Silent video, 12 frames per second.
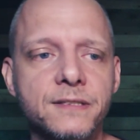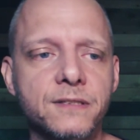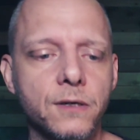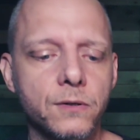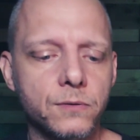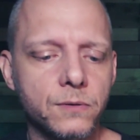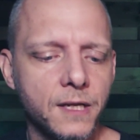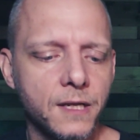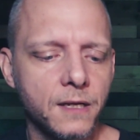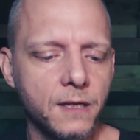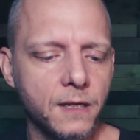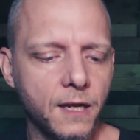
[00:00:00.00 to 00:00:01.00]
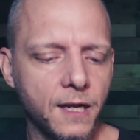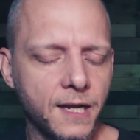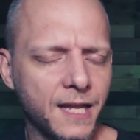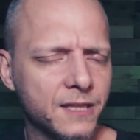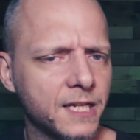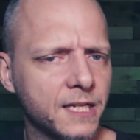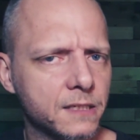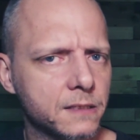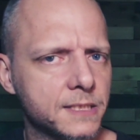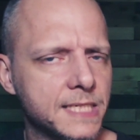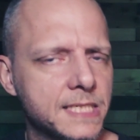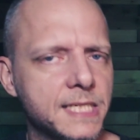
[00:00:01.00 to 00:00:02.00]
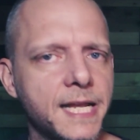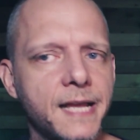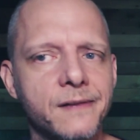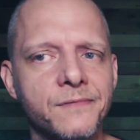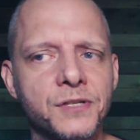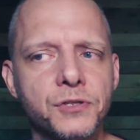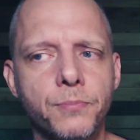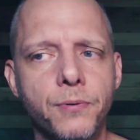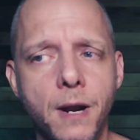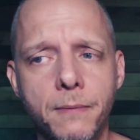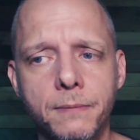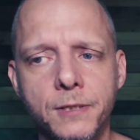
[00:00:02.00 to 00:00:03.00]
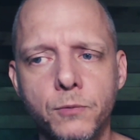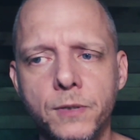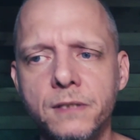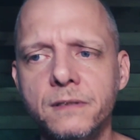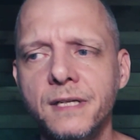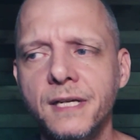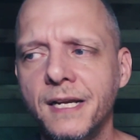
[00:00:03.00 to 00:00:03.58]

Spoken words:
So I think DCA Adventure probably will,